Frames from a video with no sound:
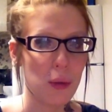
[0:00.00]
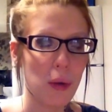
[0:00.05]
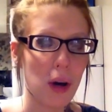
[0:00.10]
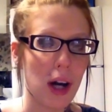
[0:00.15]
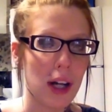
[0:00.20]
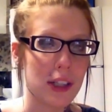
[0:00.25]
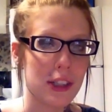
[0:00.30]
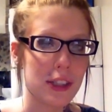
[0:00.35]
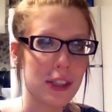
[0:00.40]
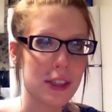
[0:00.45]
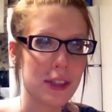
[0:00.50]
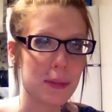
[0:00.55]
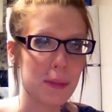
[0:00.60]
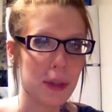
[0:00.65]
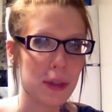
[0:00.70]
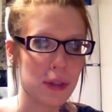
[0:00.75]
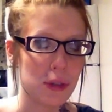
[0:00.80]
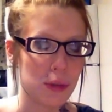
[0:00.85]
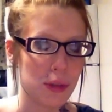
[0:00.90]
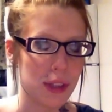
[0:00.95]
watch his
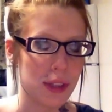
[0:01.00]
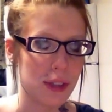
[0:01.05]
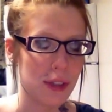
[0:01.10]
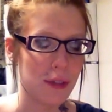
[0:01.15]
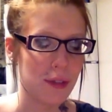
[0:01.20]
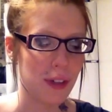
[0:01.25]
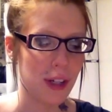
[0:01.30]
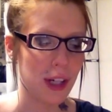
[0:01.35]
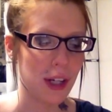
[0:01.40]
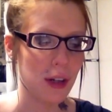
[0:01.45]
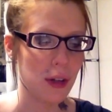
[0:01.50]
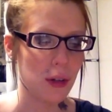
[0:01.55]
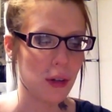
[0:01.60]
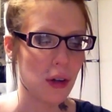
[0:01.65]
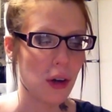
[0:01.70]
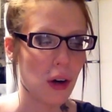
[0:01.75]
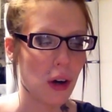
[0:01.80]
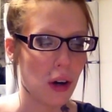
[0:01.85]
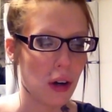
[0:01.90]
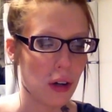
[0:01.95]
most recent video
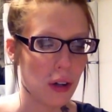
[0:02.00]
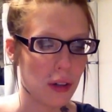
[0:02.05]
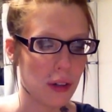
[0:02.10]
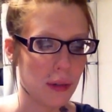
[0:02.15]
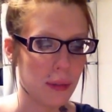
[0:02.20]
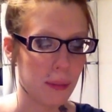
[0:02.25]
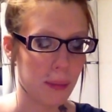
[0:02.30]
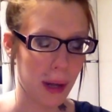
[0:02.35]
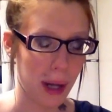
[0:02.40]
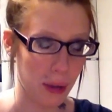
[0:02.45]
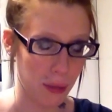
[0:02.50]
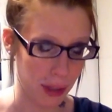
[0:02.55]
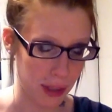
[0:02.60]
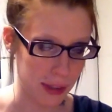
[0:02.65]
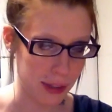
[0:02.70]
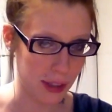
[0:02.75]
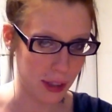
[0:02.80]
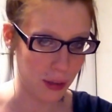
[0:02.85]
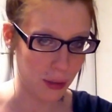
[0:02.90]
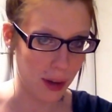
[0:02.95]
called My
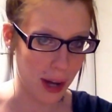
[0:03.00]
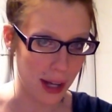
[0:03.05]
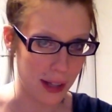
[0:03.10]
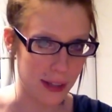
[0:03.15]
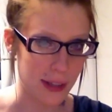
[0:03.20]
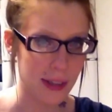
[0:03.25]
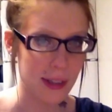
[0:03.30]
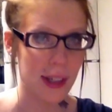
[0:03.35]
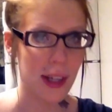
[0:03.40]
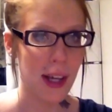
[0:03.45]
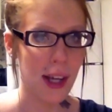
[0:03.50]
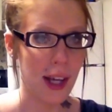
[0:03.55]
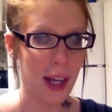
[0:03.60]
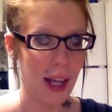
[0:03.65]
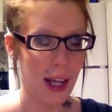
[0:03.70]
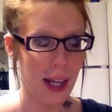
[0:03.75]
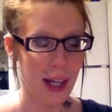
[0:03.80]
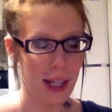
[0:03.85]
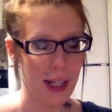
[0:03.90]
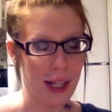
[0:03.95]
Recent Arrest.
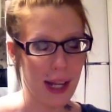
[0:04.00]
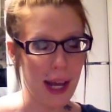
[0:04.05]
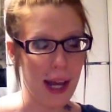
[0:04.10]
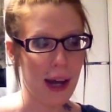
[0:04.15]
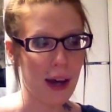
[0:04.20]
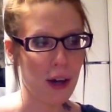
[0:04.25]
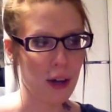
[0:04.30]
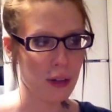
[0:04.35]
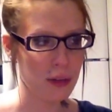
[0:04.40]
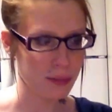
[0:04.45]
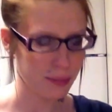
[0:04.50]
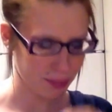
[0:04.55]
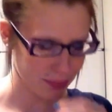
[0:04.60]
Now,